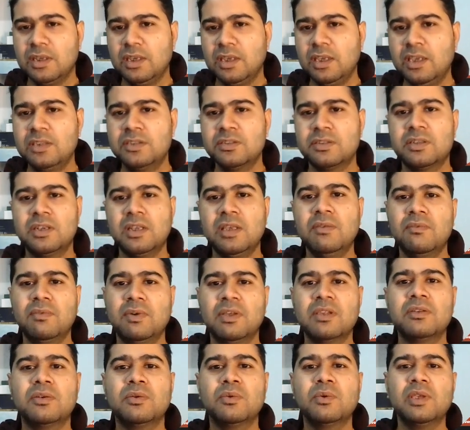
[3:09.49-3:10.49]
Each team
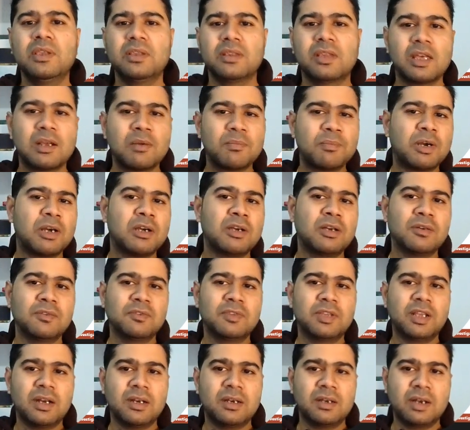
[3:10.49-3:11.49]
was doing their part
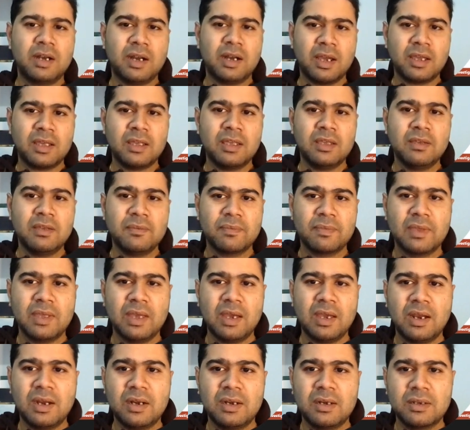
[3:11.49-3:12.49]
of that tracking
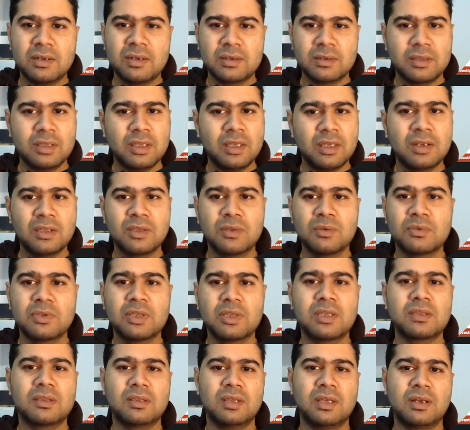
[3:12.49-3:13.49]
and they are
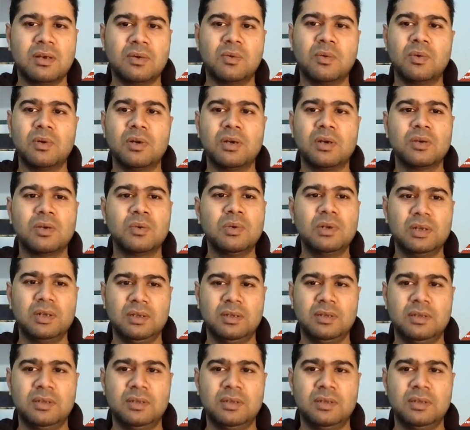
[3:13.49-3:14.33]
using their own tool.